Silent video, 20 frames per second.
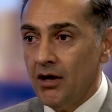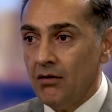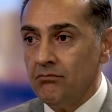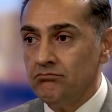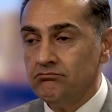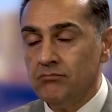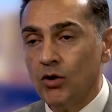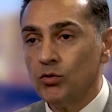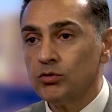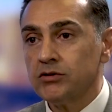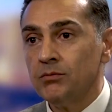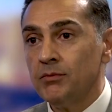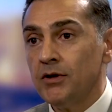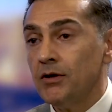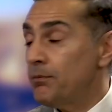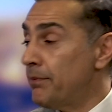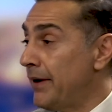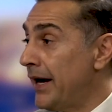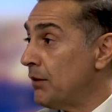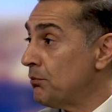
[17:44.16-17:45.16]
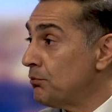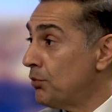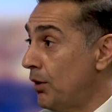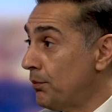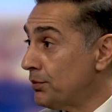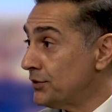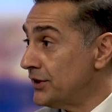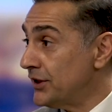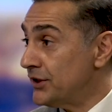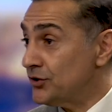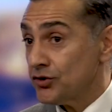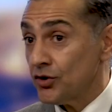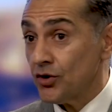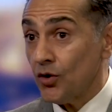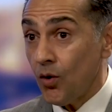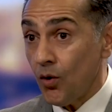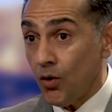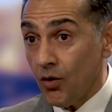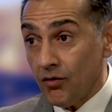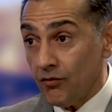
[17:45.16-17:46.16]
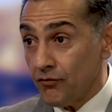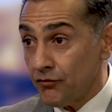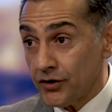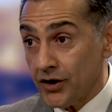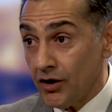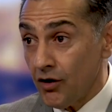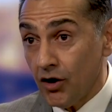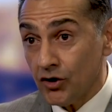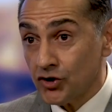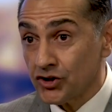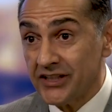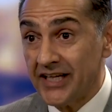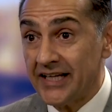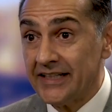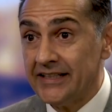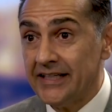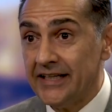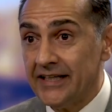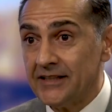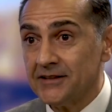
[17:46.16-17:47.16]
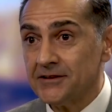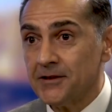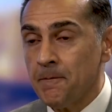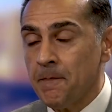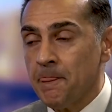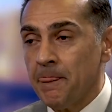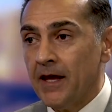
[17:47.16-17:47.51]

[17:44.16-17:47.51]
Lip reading: multi-million-pound properties for the last 10 years,